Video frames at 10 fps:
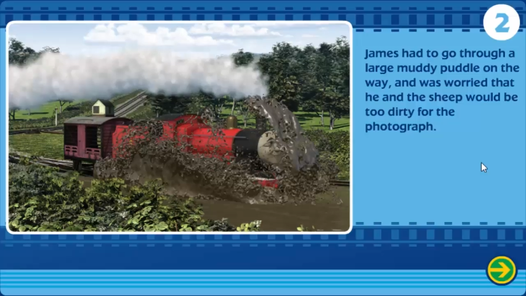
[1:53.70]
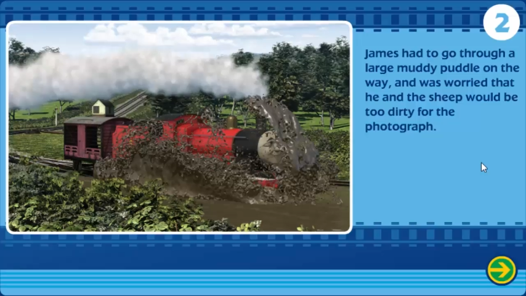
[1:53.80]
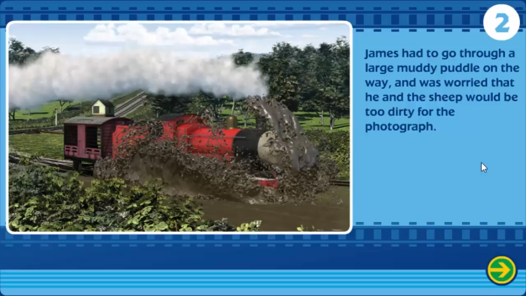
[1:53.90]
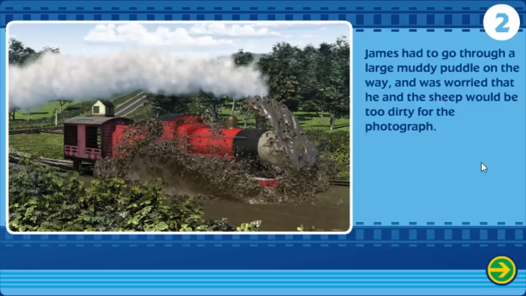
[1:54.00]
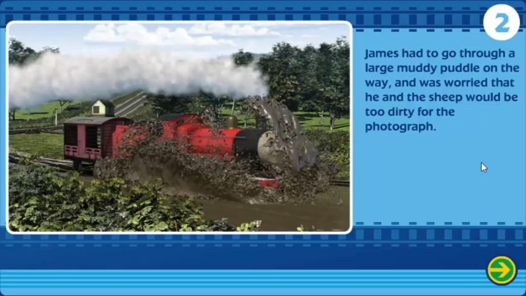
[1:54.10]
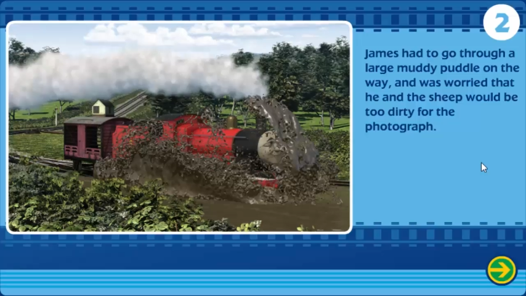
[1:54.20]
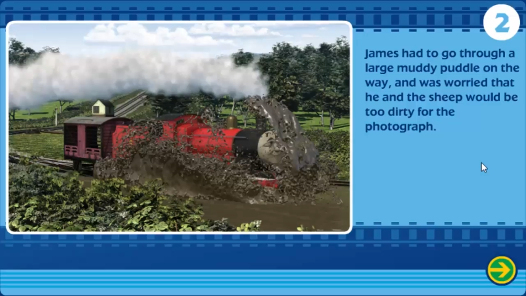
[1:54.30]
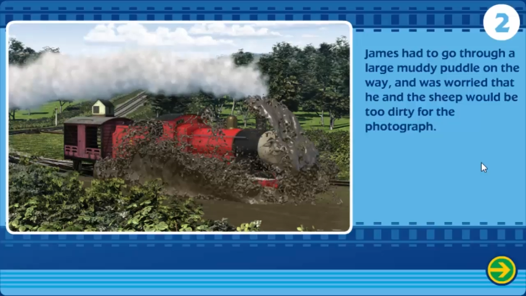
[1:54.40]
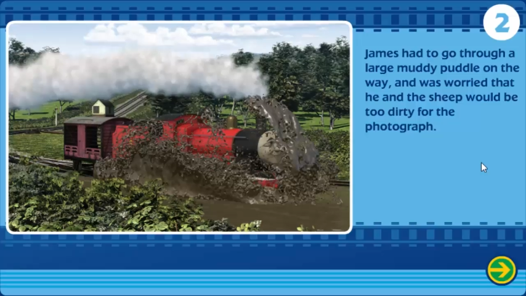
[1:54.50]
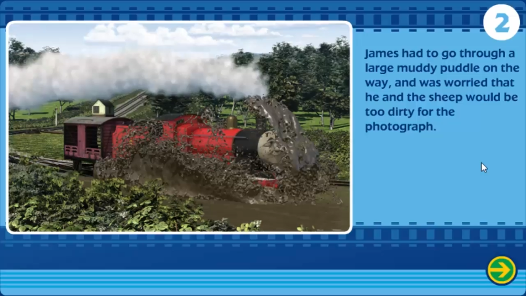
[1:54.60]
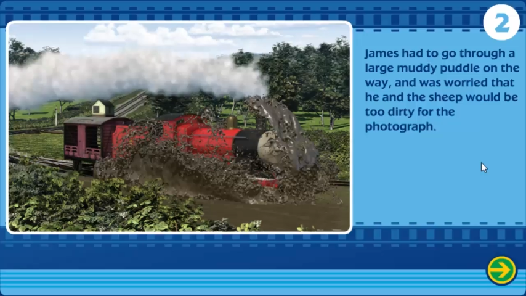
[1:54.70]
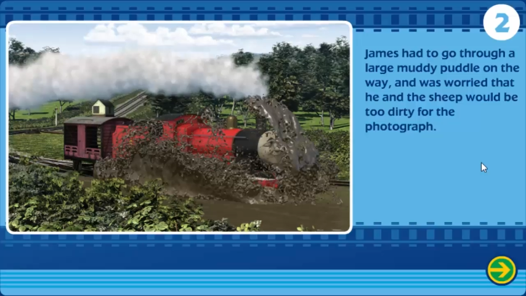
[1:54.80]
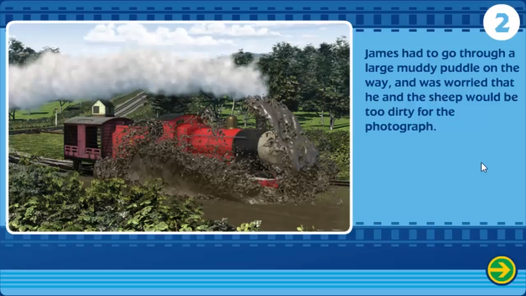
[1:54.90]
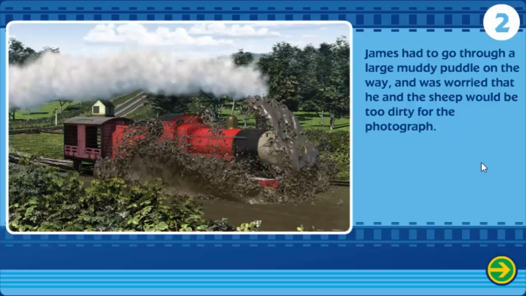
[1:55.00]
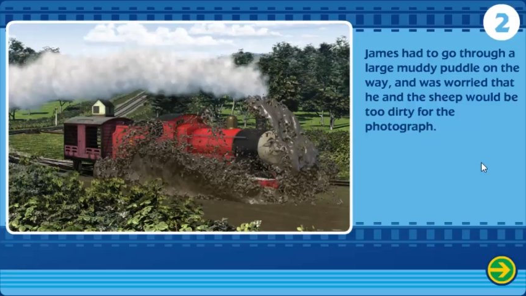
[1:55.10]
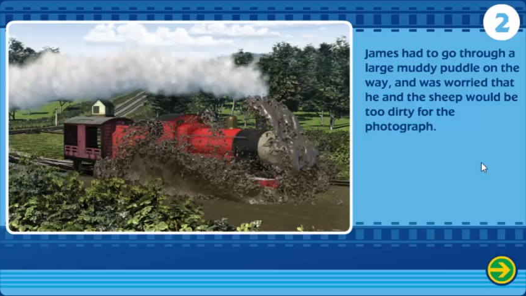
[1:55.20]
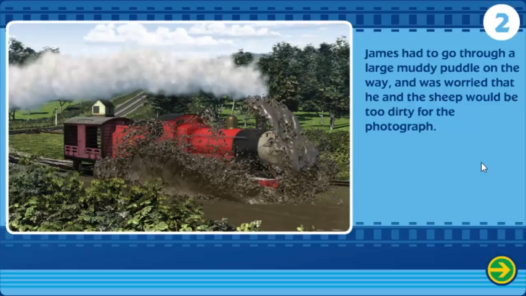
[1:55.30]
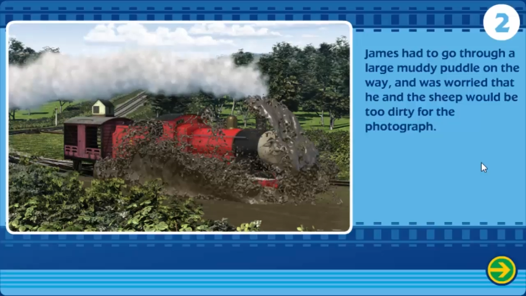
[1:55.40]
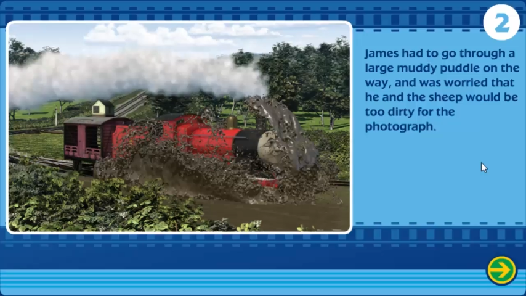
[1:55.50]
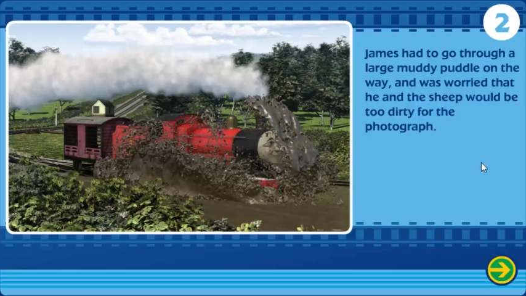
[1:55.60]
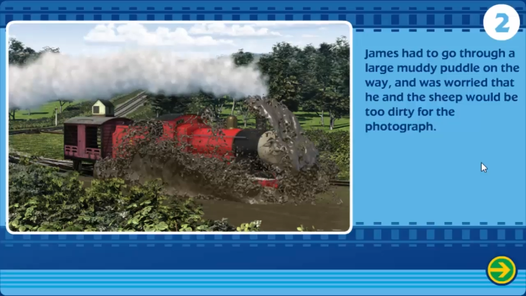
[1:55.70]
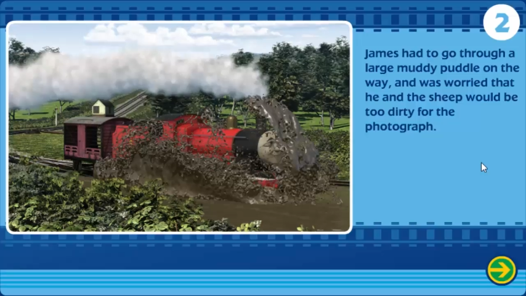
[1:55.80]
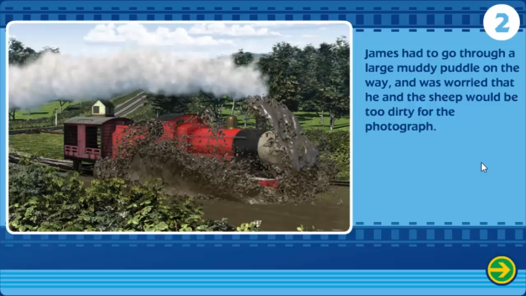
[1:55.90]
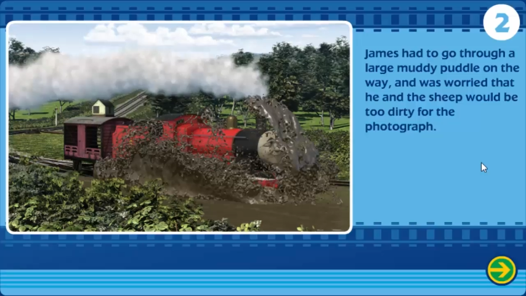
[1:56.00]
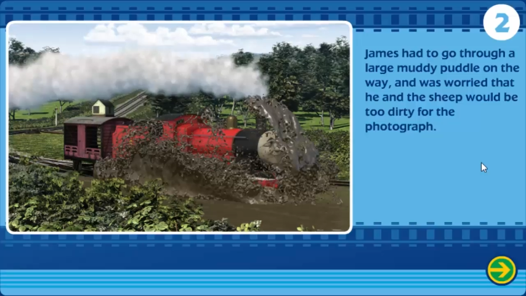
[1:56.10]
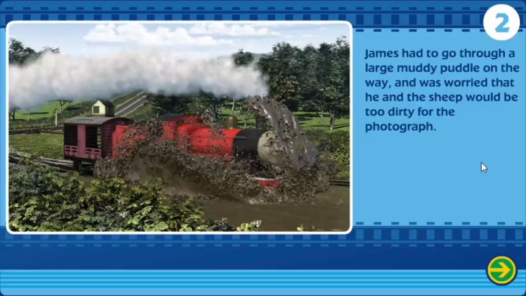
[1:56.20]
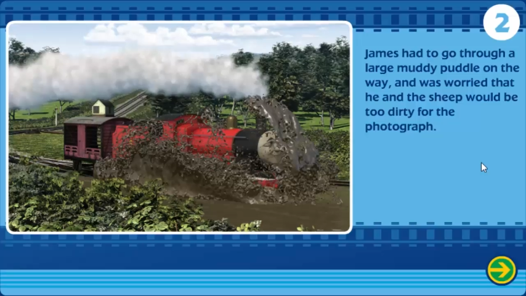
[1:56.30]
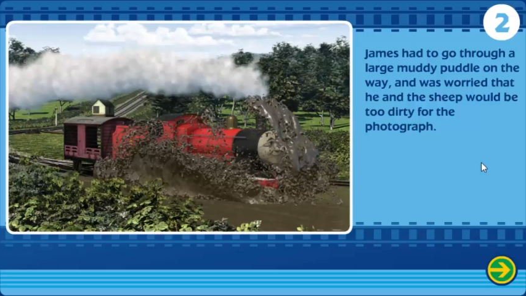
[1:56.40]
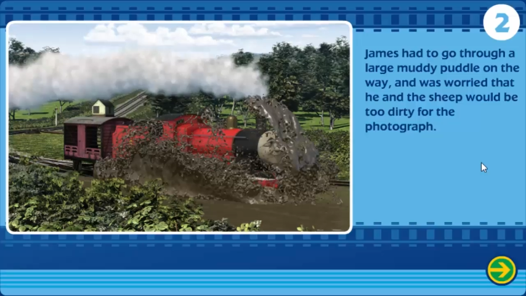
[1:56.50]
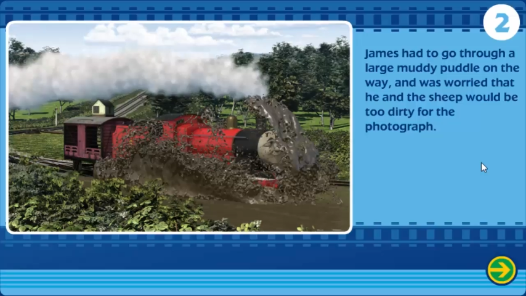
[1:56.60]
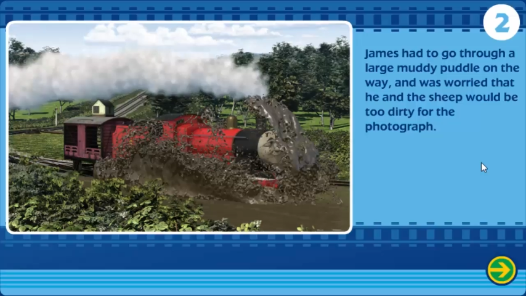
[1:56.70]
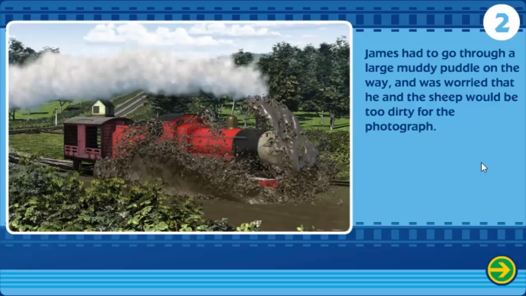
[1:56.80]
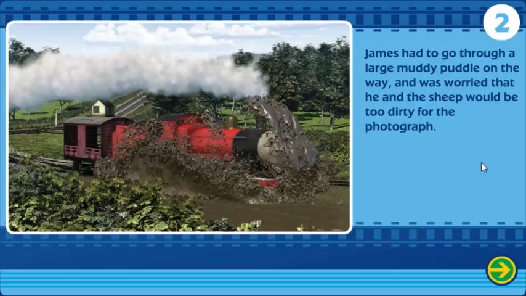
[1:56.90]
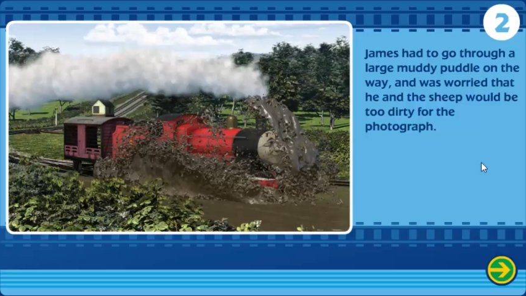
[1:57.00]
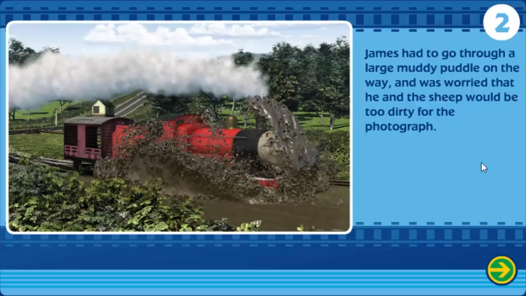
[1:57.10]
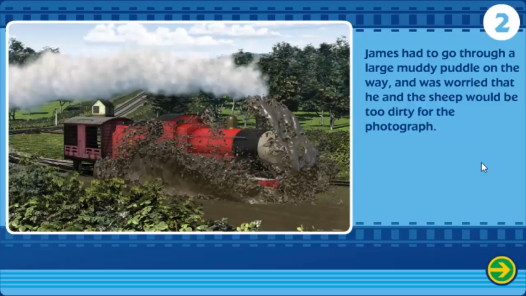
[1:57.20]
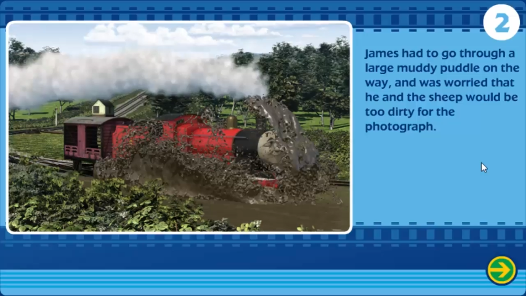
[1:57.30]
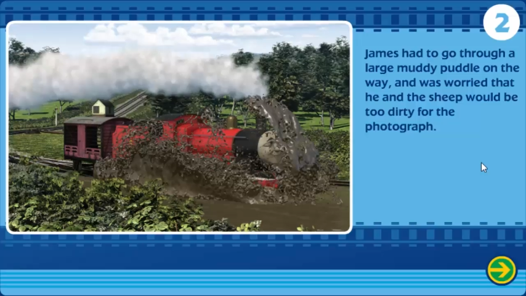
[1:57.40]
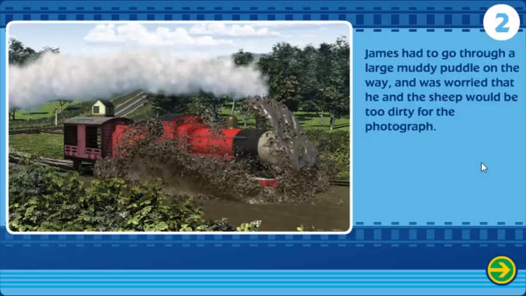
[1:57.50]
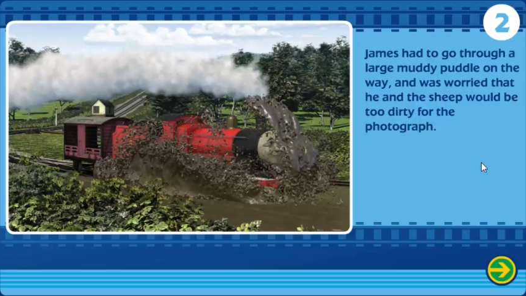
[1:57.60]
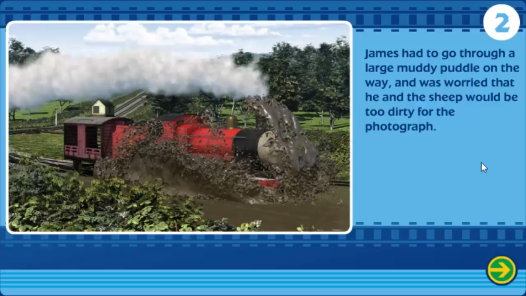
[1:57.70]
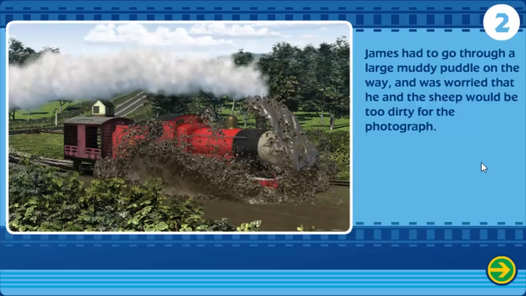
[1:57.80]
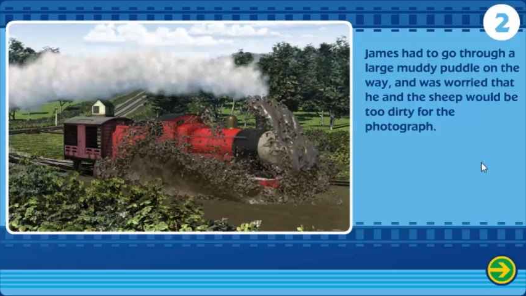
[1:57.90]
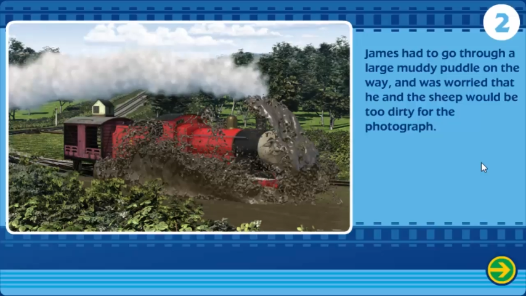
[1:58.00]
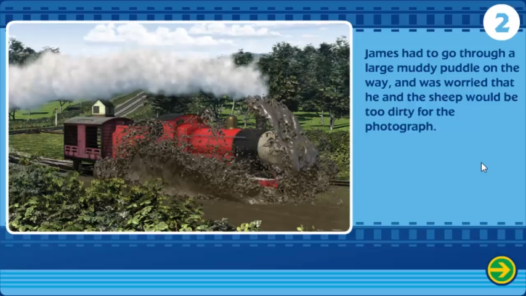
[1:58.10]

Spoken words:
(no speaker visible)